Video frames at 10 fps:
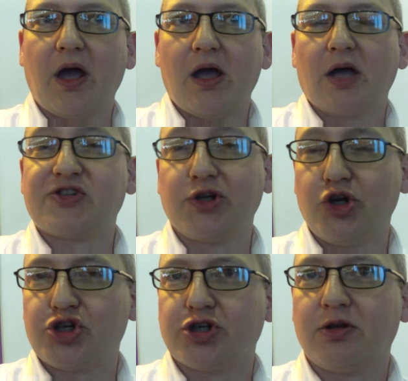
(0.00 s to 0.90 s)
a
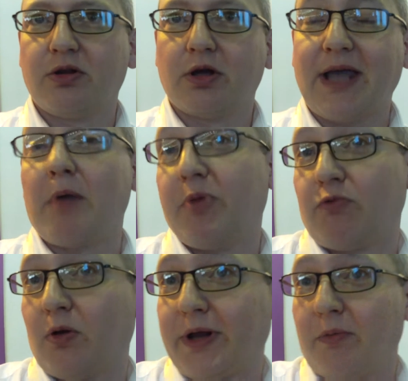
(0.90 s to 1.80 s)
solution that can be
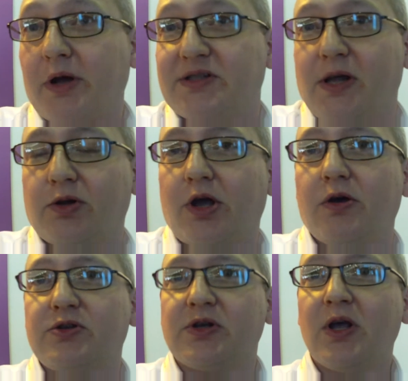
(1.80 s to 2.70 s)
rolled out by
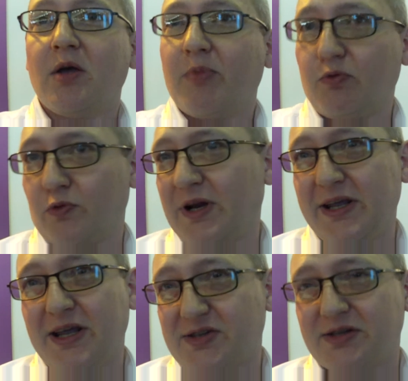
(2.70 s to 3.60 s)
telcos, but
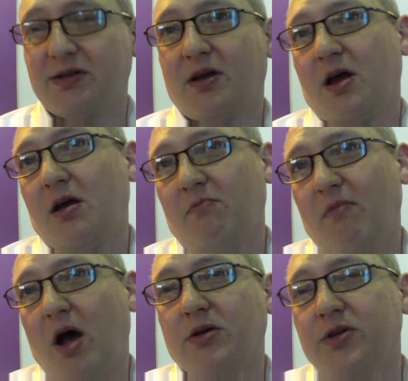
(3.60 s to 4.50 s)
really isn't
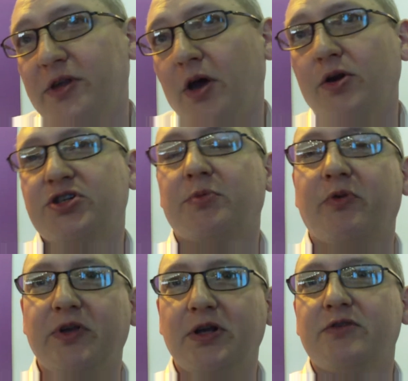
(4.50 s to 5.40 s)
under the ownership
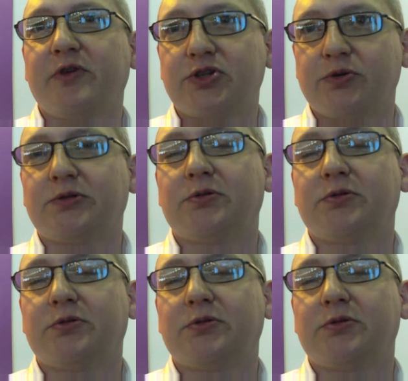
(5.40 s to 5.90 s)
of the individual.